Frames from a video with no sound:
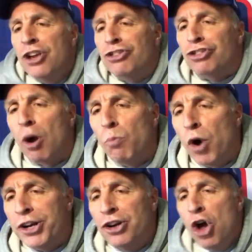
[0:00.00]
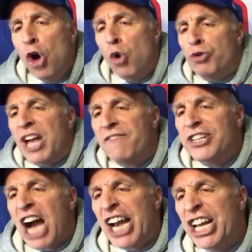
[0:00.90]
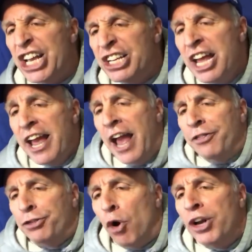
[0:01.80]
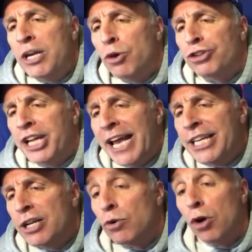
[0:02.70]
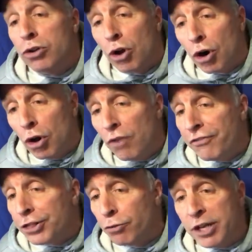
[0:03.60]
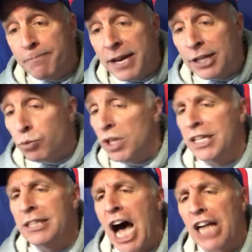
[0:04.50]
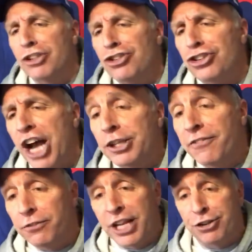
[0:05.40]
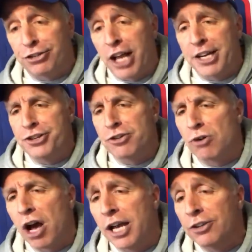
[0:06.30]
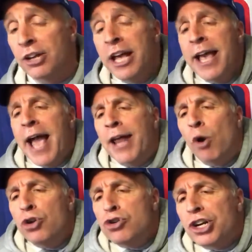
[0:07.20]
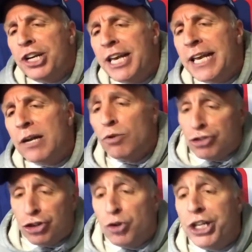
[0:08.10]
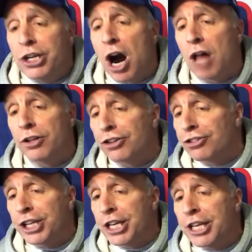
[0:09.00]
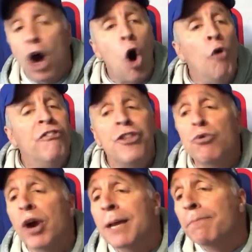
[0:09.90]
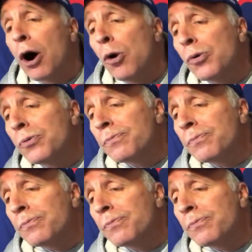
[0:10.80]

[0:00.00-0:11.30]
someone who never got hit and thought he was an 8-year-old girl for 3 minutes while a doctor shined a flashlight in your eyes, and all you could hear was Judy Garland singing "Over the Rainbow."